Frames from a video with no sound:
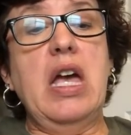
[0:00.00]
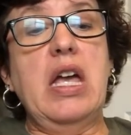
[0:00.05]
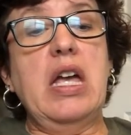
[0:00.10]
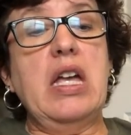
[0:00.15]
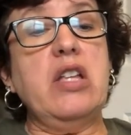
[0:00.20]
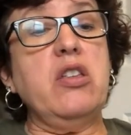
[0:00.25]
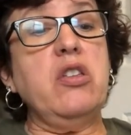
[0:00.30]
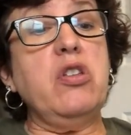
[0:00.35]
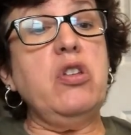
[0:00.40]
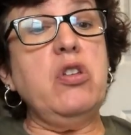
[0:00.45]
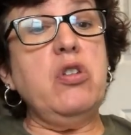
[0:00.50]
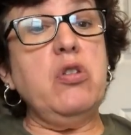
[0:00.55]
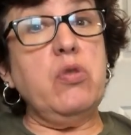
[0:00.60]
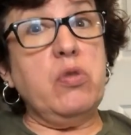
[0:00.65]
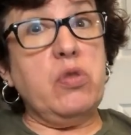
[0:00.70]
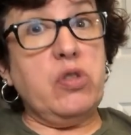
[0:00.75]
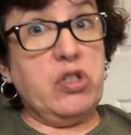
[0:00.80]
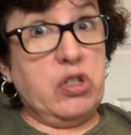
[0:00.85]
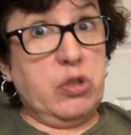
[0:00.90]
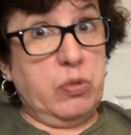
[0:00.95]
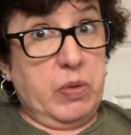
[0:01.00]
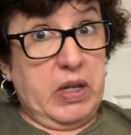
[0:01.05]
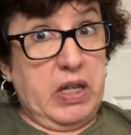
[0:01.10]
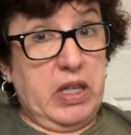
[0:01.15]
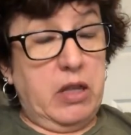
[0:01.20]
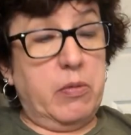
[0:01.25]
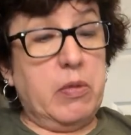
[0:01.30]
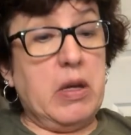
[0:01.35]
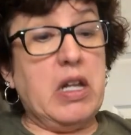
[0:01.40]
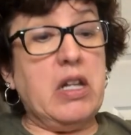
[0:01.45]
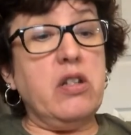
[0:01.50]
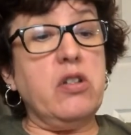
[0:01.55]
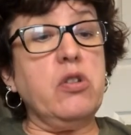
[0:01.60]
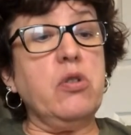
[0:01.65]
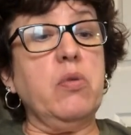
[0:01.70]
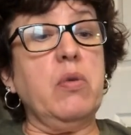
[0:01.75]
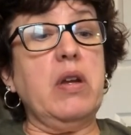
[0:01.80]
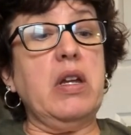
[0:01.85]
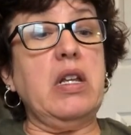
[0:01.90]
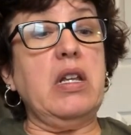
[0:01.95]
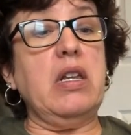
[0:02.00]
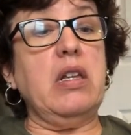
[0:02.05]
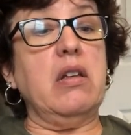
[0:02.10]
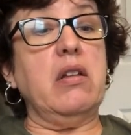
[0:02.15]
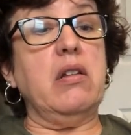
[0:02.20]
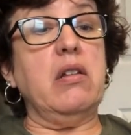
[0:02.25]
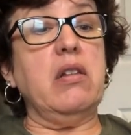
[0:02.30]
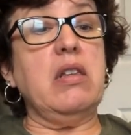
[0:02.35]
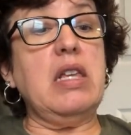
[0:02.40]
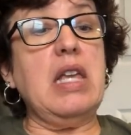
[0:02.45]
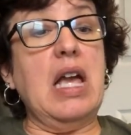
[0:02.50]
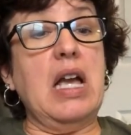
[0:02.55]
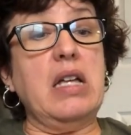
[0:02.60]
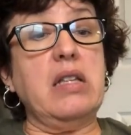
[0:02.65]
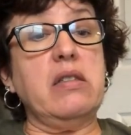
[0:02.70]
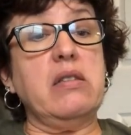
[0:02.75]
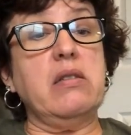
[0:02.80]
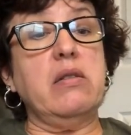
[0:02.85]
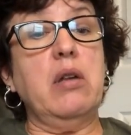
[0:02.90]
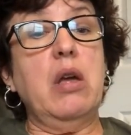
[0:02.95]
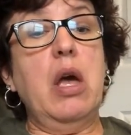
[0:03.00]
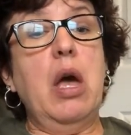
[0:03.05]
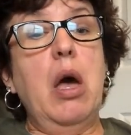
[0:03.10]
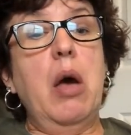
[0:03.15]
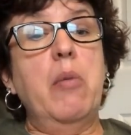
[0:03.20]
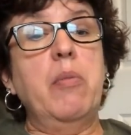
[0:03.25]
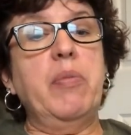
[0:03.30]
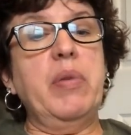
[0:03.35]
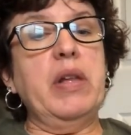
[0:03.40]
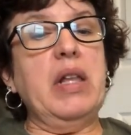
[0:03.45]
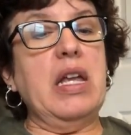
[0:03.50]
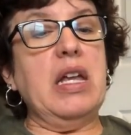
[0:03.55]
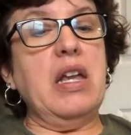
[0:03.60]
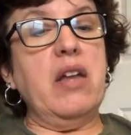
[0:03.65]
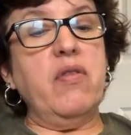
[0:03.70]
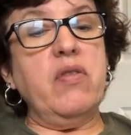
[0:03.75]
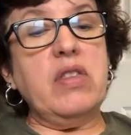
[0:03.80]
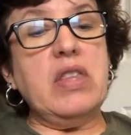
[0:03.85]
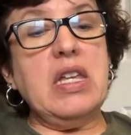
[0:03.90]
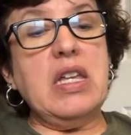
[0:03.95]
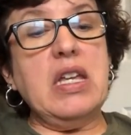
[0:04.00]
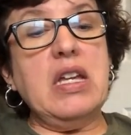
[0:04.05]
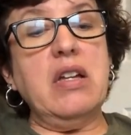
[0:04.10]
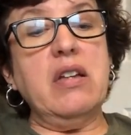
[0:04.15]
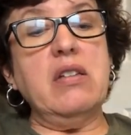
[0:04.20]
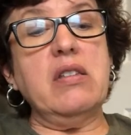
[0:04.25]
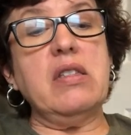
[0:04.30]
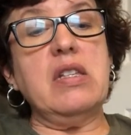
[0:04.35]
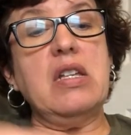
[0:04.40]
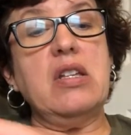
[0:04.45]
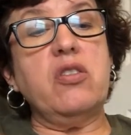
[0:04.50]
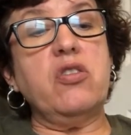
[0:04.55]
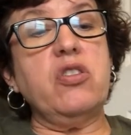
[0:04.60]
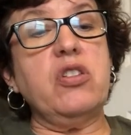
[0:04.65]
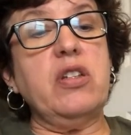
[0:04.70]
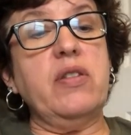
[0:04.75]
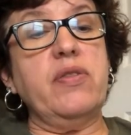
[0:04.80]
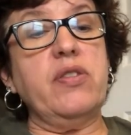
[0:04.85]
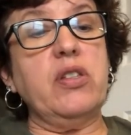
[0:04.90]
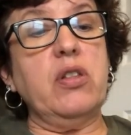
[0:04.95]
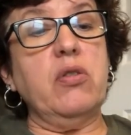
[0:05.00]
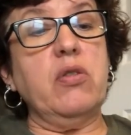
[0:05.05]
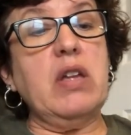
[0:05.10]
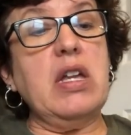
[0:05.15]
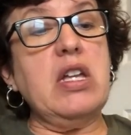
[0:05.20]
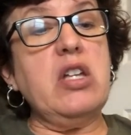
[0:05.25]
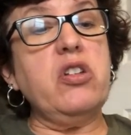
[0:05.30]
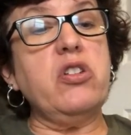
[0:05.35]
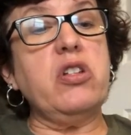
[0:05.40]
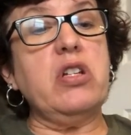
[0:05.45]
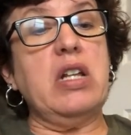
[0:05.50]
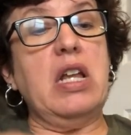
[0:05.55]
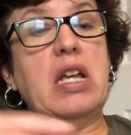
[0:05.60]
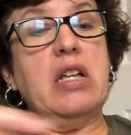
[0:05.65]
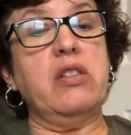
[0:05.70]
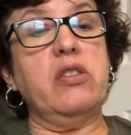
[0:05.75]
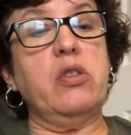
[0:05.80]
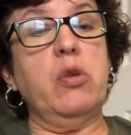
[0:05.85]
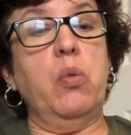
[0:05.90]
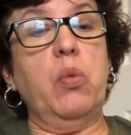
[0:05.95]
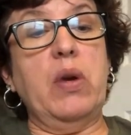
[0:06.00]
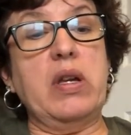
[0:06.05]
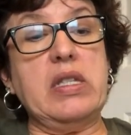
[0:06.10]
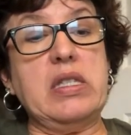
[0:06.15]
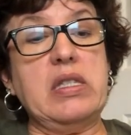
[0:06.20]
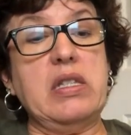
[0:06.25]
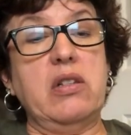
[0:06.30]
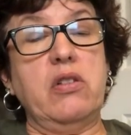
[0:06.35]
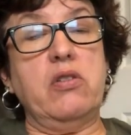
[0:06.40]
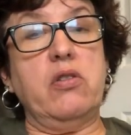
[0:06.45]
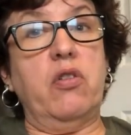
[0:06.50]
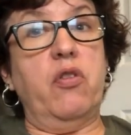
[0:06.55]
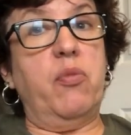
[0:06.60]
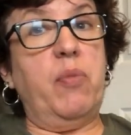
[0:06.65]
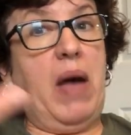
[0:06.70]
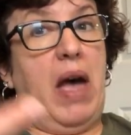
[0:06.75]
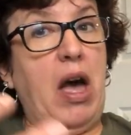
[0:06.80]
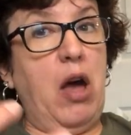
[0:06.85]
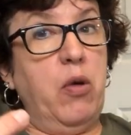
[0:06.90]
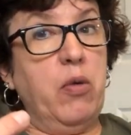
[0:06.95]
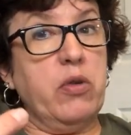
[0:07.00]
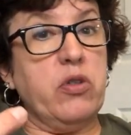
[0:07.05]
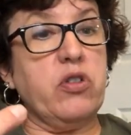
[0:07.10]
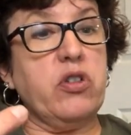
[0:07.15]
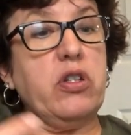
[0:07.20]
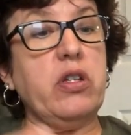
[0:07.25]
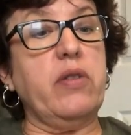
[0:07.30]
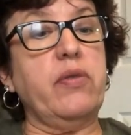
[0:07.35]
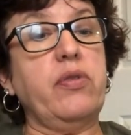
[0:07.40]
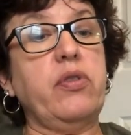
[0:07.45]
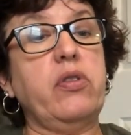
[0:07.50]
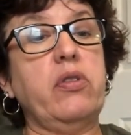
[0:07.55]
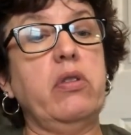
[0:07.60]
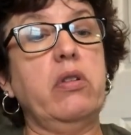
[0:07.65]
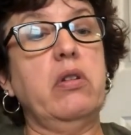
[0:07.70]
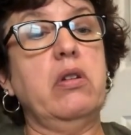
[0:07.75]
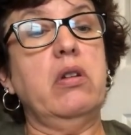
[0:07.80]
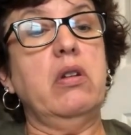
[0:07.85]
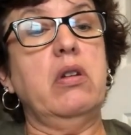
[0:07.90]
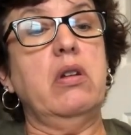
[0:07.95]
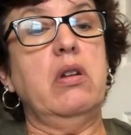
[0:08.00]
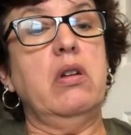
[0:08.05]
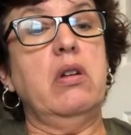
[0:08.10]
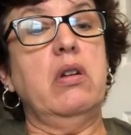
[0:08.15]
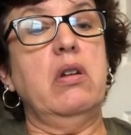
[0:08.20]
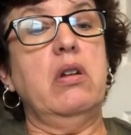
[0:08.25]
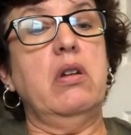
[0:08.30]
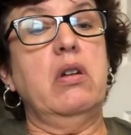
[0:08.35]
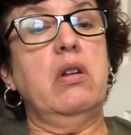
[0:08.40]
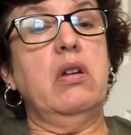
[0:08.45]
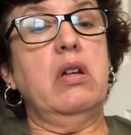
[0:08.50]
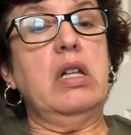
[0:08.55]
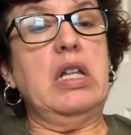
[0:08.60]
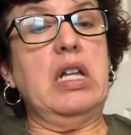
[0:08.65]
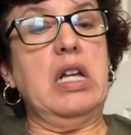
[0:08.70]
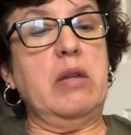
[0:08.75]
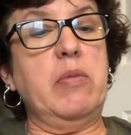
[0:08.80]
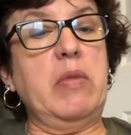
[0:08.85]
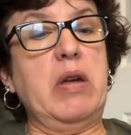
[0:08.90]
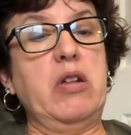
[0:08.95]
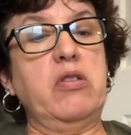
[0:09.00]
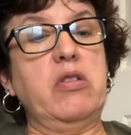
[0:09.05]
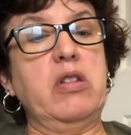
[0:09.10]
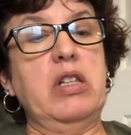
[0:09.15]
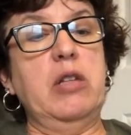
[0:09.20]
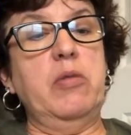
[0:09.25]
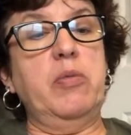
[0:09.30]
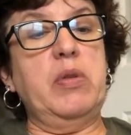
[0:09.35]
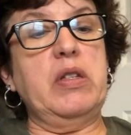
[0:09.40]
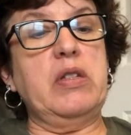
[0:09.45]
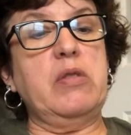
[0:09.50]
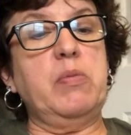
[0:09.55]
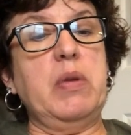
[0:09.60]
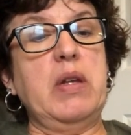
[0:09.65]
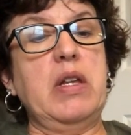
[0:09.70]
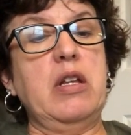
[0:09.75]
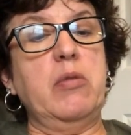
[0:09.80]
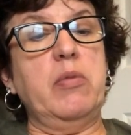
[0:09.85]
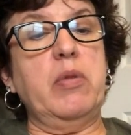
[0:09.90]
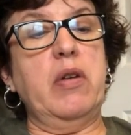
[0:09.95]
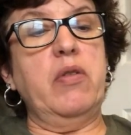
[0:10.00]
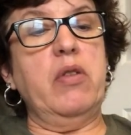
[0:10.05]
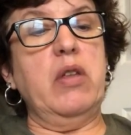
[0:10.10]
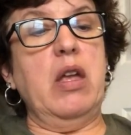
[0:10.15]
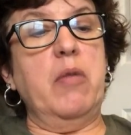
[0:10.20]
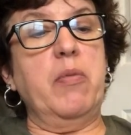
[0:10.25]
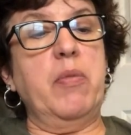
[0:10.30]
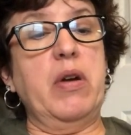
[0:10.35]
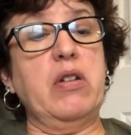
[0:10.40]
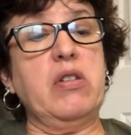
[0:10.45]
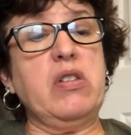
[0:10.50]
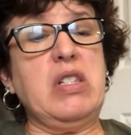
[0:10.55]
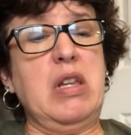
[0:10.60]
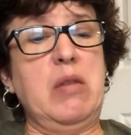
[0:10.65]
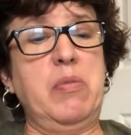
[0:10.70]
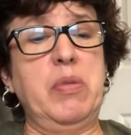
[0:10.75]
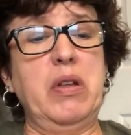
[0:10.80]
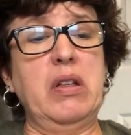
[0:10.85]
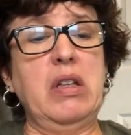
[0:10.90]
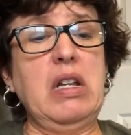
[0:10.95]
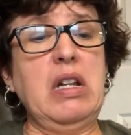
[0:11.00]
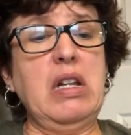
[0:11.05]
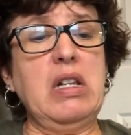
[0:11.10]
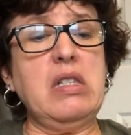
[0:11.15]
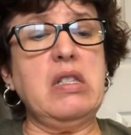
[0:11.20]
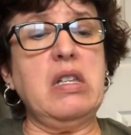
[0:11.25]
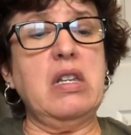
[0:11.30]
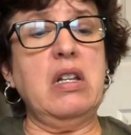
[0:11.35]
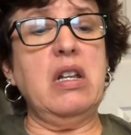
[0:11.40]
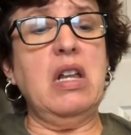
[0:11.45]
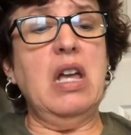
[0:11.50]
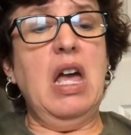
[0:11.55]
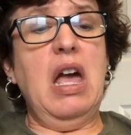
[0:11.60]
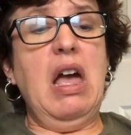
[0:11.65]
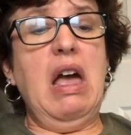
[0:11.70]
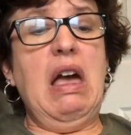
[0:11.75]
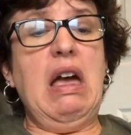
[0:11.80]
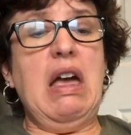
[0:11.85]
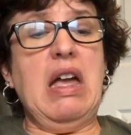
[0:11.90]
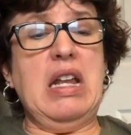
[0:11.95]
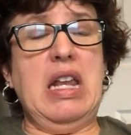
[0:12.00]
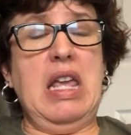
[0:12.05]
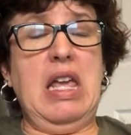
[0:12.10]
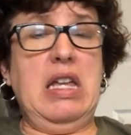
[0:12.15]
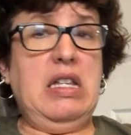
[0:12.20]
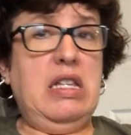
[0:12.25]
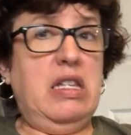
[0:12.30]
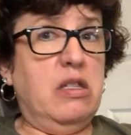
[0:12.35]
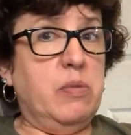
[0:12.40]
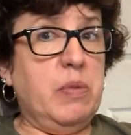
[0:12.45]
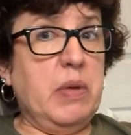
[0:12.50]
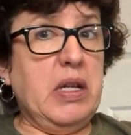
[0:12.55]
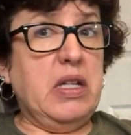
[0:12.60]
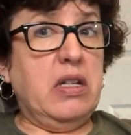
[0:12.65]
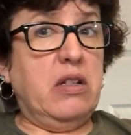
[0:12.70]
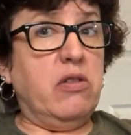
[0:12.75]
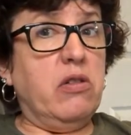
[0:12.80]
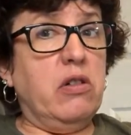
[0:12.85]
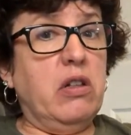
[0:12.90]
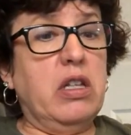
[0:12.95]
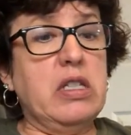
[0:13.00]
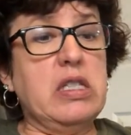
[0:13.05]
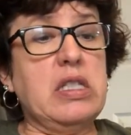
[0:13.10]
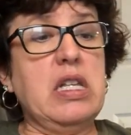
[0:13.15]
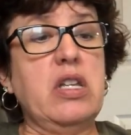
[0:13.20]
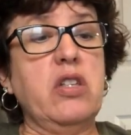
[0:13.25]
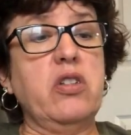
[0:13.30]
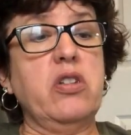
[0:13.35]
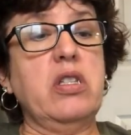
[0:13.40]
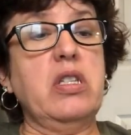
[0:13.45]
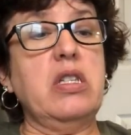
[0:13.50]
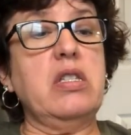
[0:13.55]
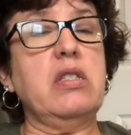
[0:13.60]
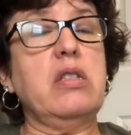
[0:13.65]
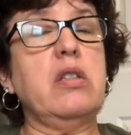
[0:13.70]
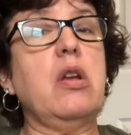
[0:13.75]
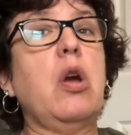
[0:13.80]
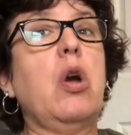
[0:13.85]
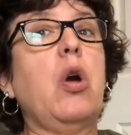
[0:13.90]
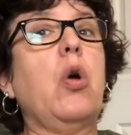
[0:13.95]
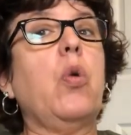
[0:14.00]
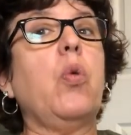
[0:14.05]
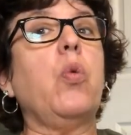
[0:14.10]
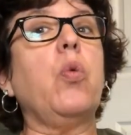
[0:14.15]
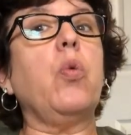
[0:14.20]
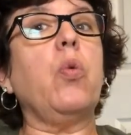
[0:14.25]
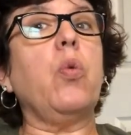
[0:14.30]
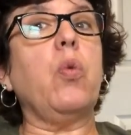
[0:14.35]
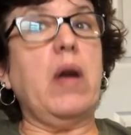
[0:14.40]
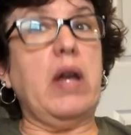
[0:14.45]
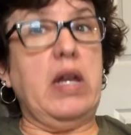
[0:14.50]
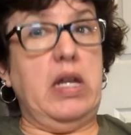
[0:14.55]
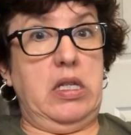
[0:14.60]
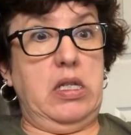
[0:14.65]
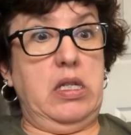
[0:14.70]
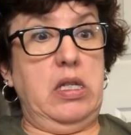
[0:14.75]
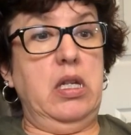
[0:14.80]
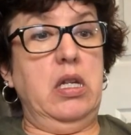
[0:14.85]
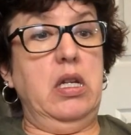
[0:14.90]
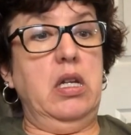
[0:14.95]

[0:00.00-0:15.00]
It used to be in the Mediterranean, yes, but like everything else, it shifts location as the west center of power shifts like Mount Olympus being above the Empire State Building, I said, and Hades being under Los Angeles? Right.